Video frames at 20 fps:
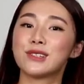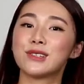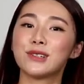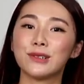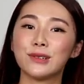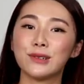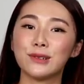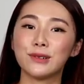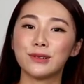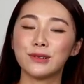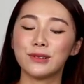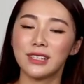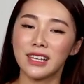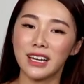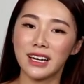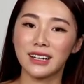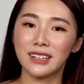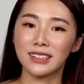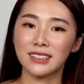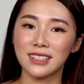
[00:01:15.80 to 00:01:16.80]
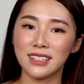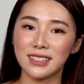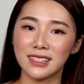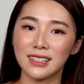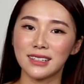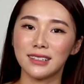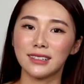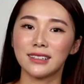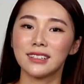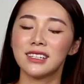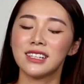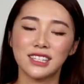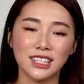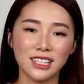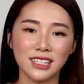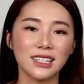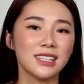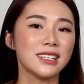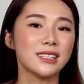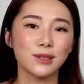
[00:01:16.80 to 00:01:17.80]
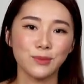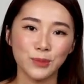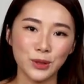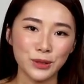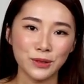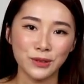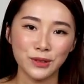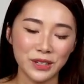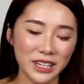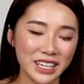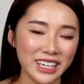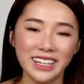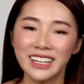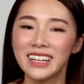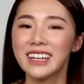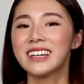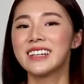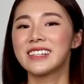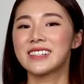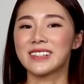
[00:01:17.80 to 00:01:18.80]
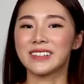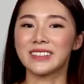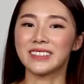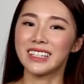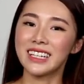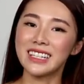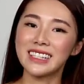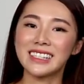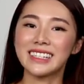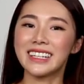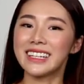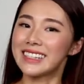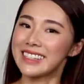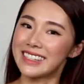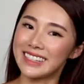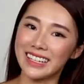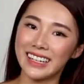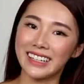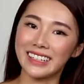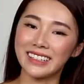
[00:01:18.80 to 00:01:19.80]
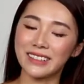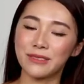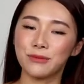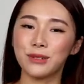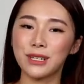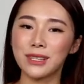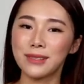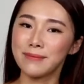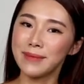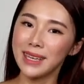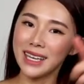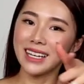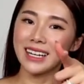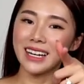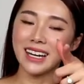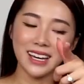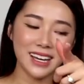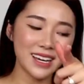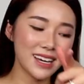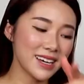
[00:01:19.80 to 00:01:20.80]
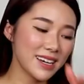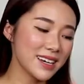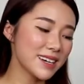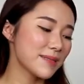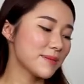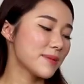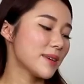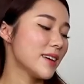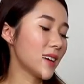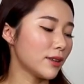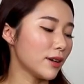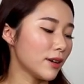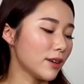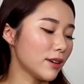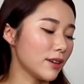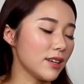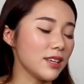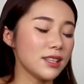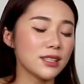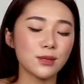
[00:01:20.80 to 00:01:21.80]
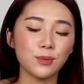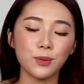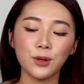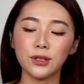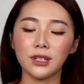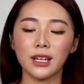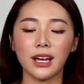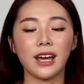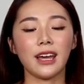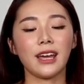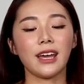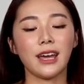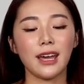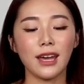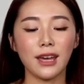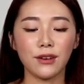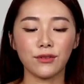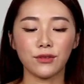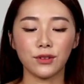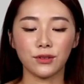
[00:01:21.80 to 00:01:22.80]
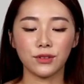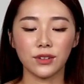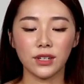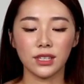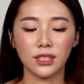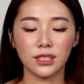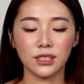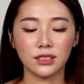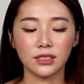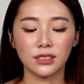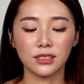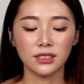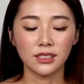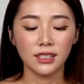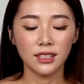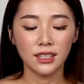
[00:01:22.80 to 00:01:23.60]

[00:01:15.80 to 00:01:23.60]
so yeah, it's just an inspo, okay? So let's get started with makeup. The inspo that I have over here